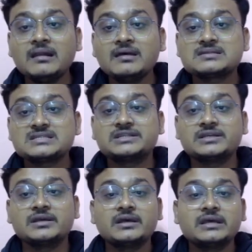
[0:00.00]

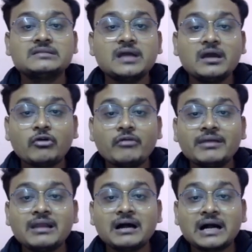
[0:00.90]
city in the
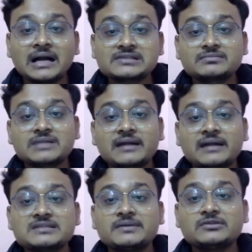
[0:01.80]
novel Hearts of
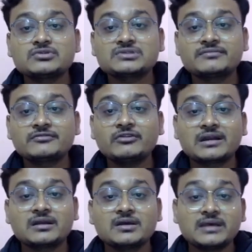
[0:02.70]
Darkness by Joseph
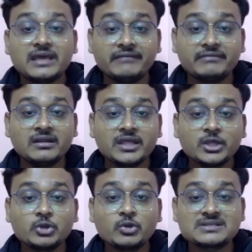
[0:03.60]
Conrad. Heaven,
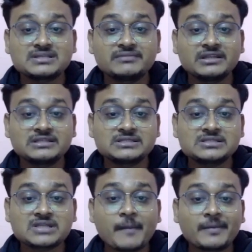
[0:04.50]
European civilizations,
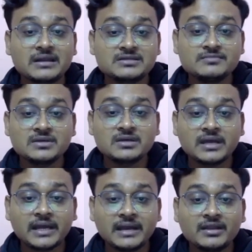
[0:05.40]
capitalism,
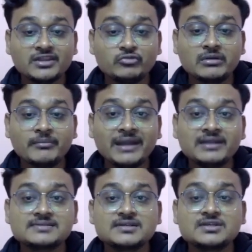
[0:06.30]
and human
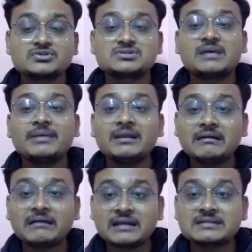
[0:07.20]
madness. So
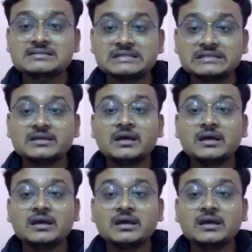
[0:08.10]
sepulchral city